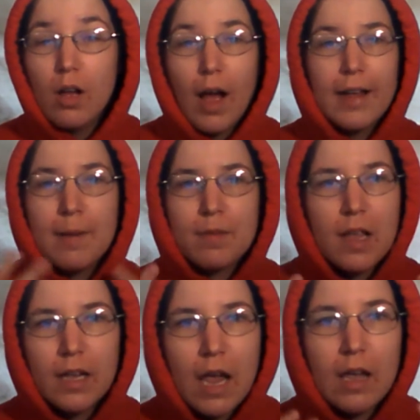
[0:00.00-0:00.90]
I keep
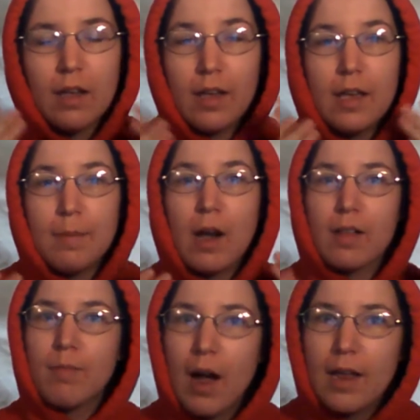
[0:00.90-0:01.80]
saying he
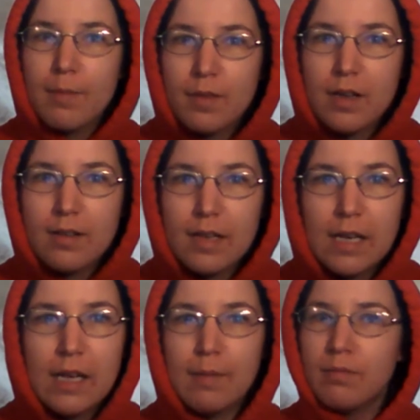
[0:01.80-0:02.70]
because my MC is a
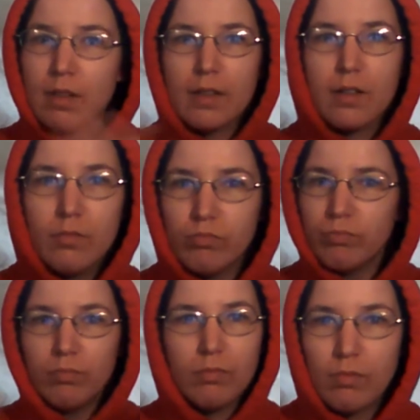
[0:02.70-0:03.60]
he.
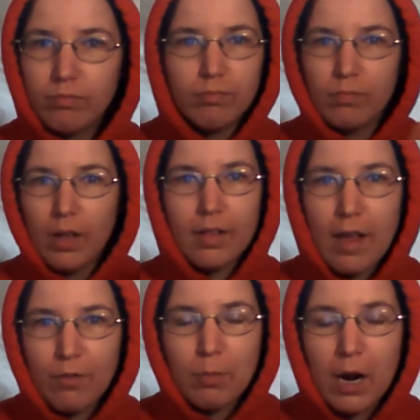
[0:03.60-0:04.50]
It's
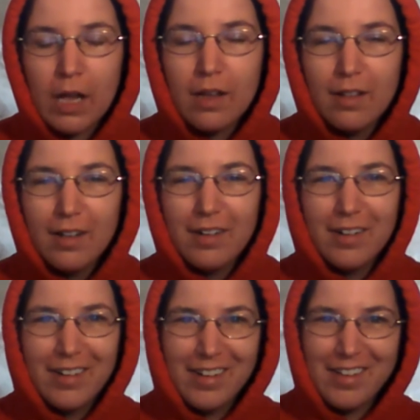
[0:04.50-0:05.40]
everybody,
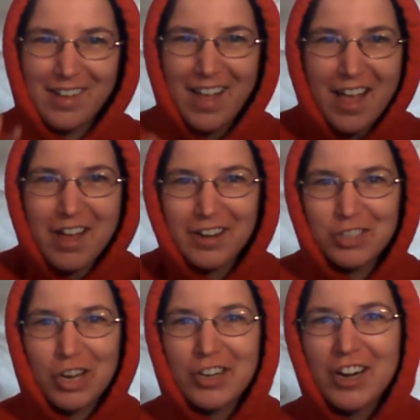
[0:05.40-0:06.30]
any
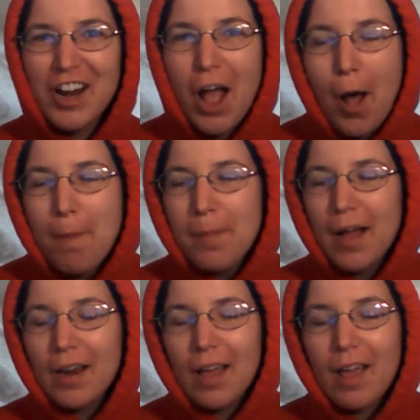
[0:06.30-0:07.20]
gender.
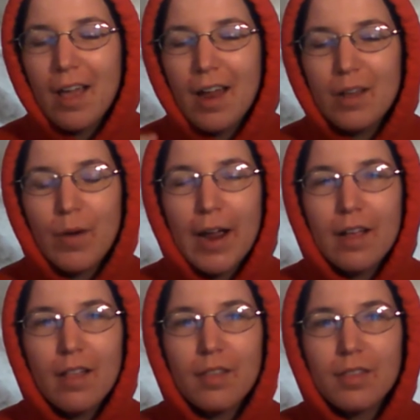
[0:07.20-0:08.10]
But
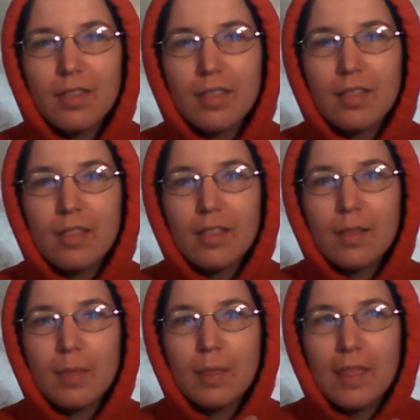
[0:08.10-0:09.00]
anyway,
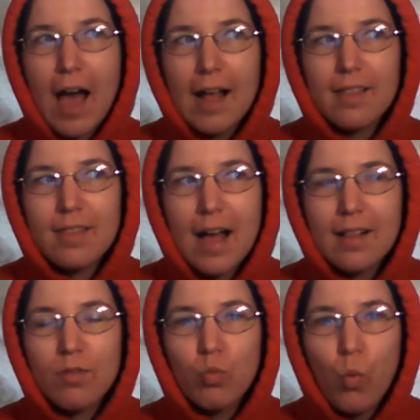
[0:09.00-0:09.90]

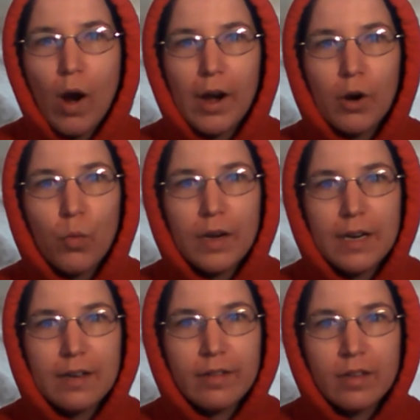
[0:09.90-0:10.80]
that's where we
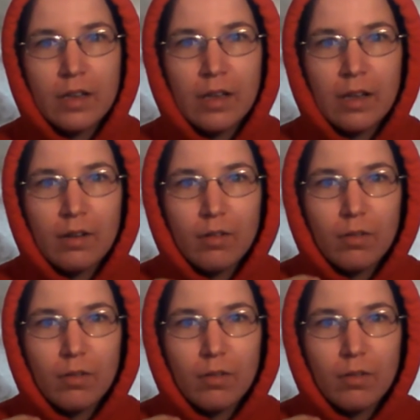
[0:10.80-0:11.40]
need to see